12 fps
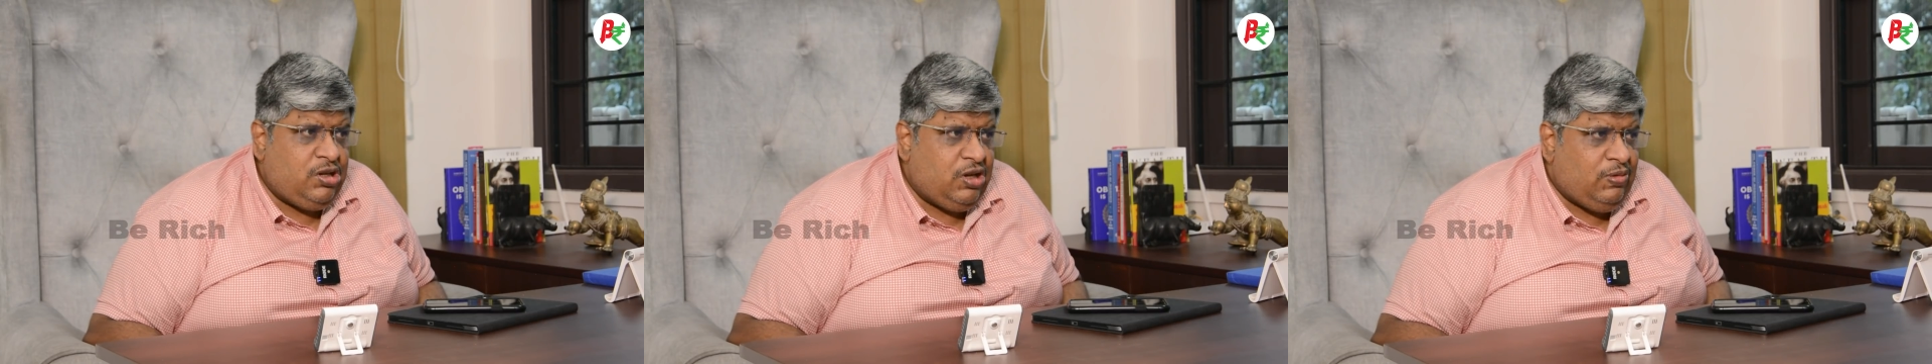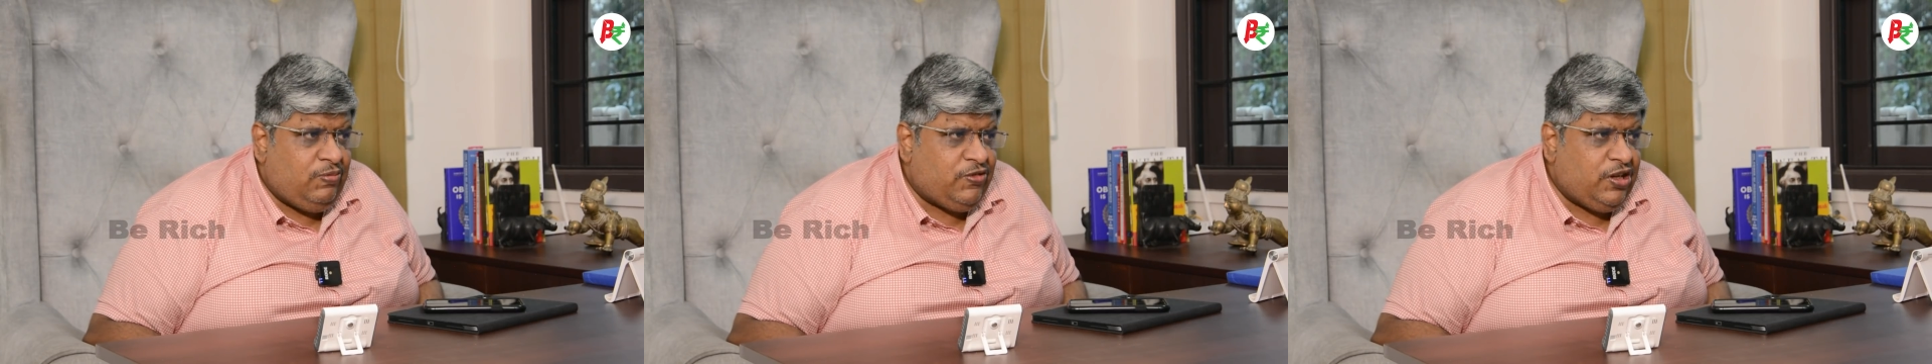
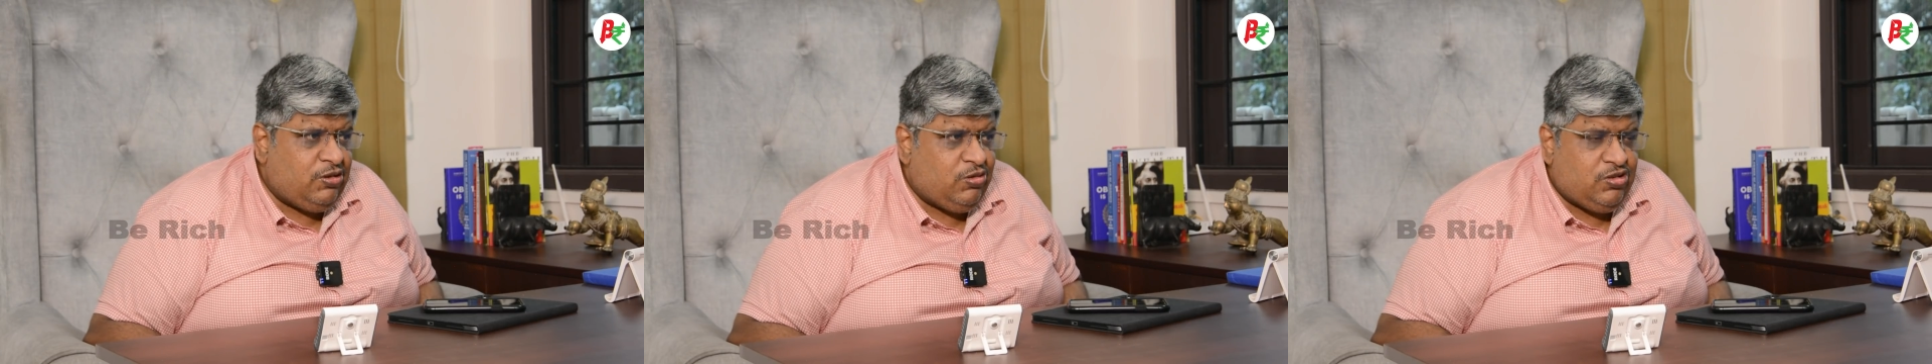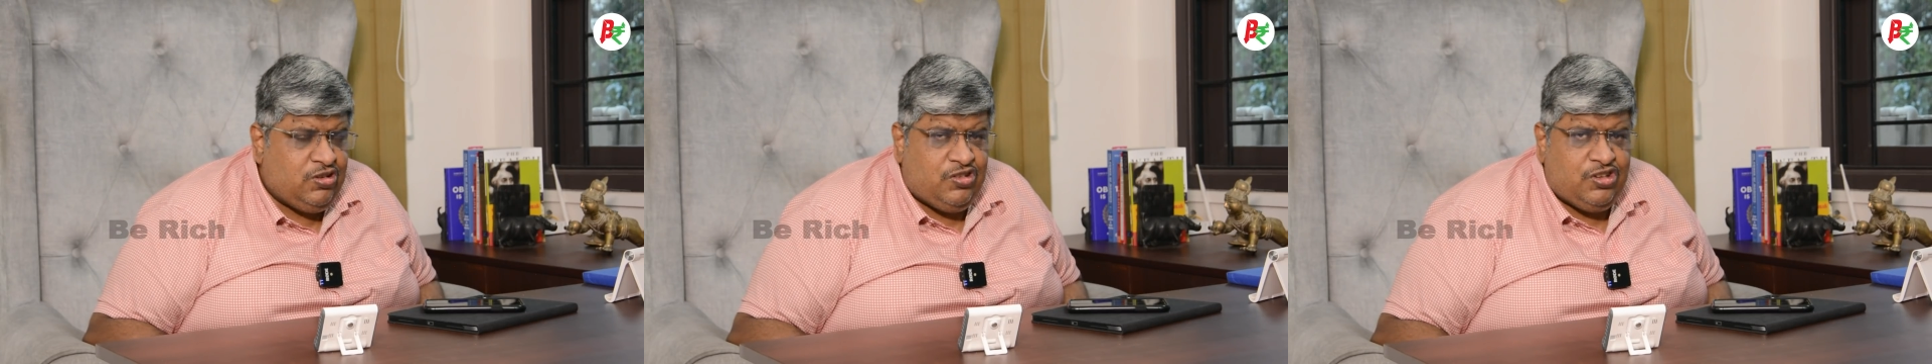gave him 5
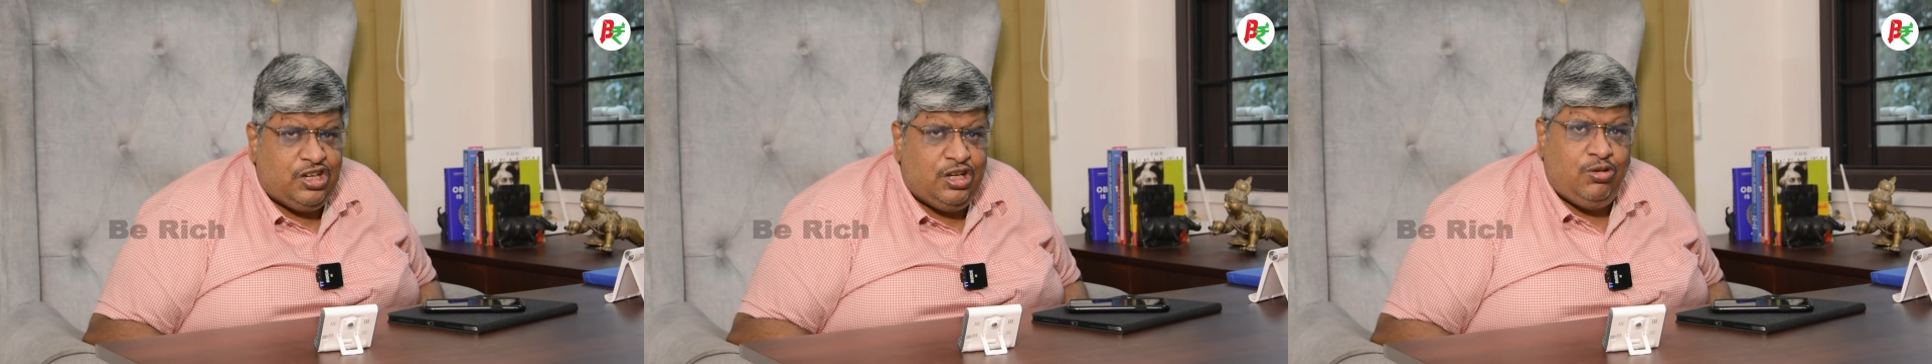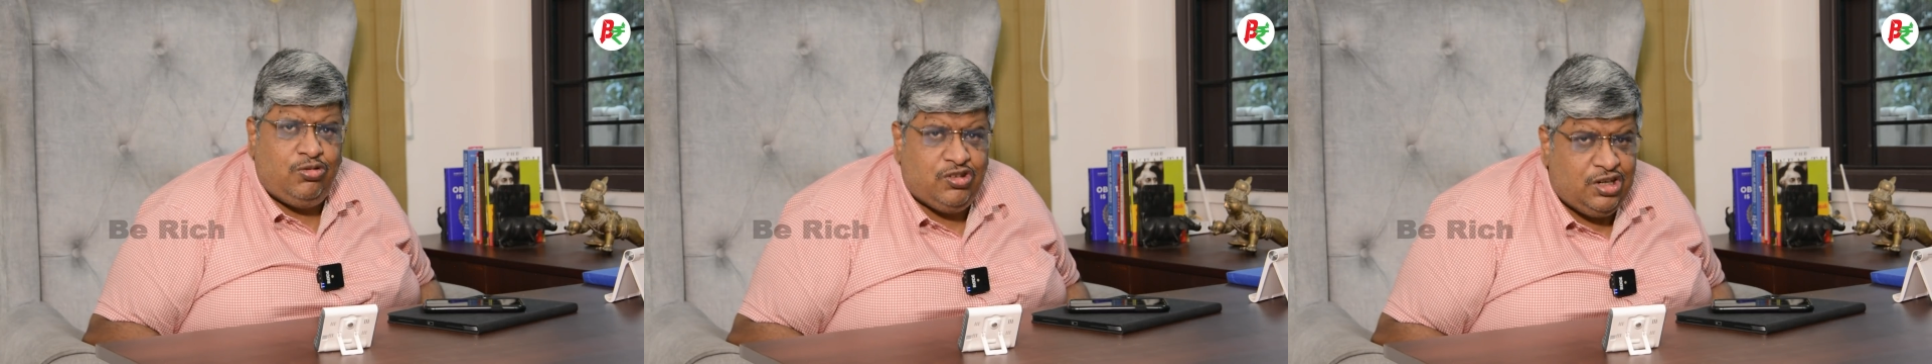crores is sitting
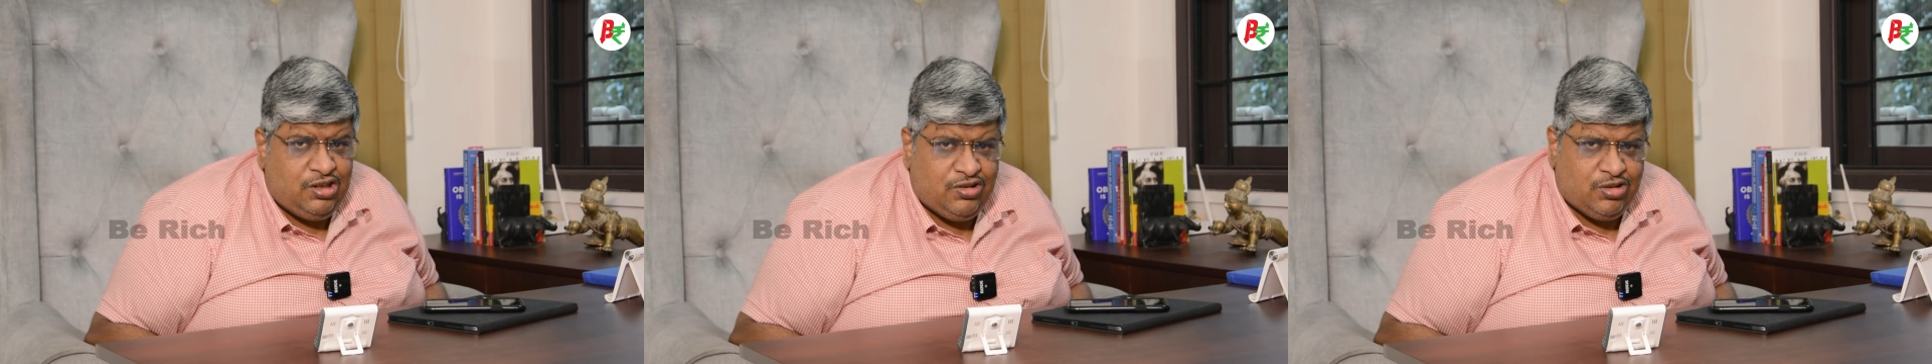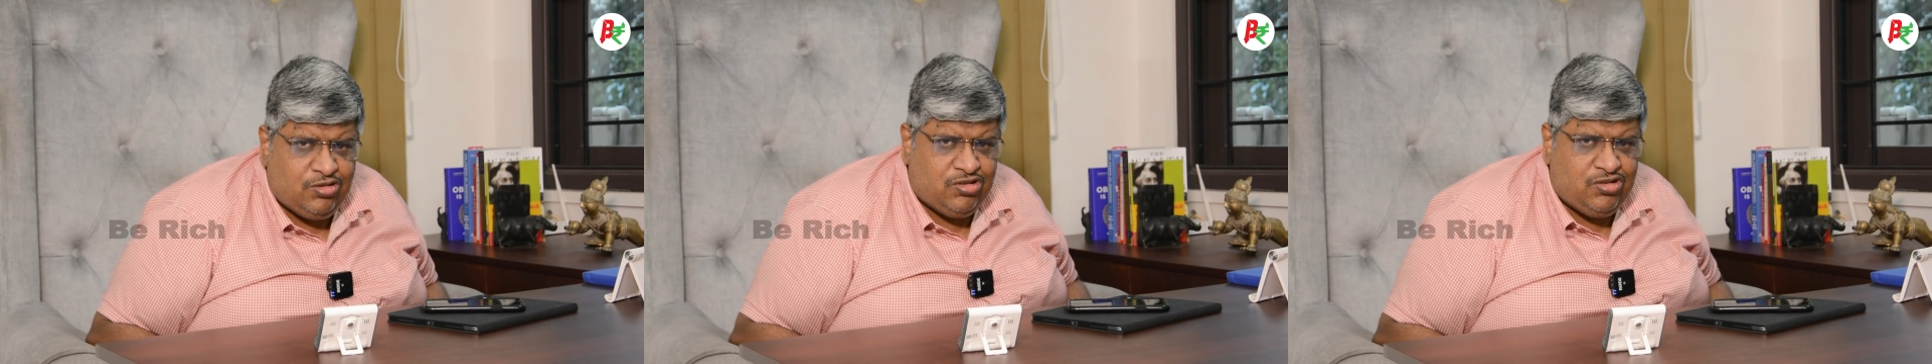outside his
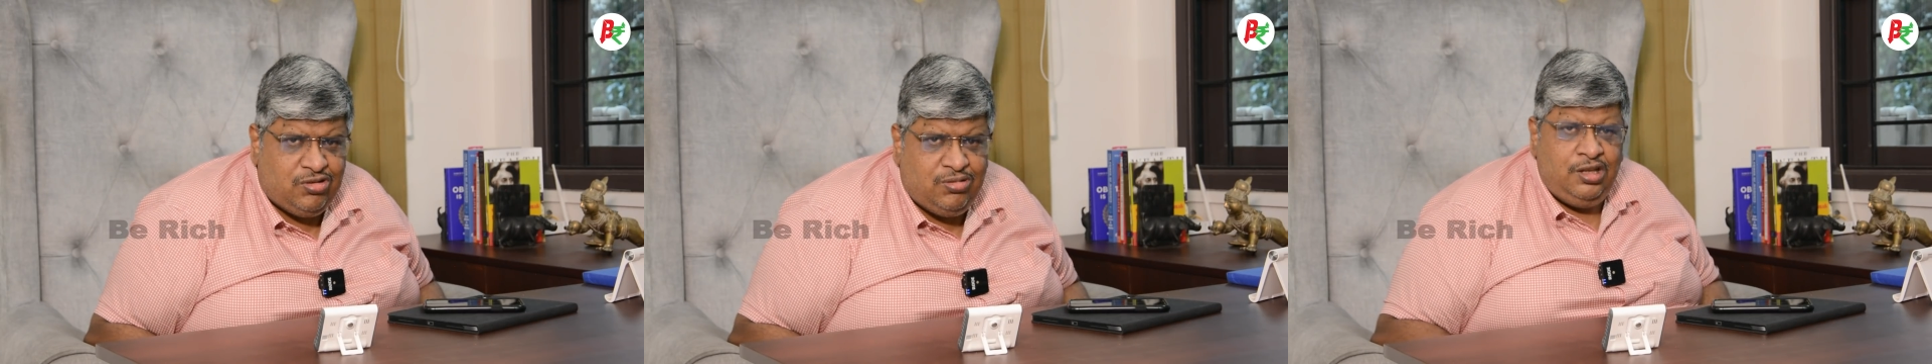house.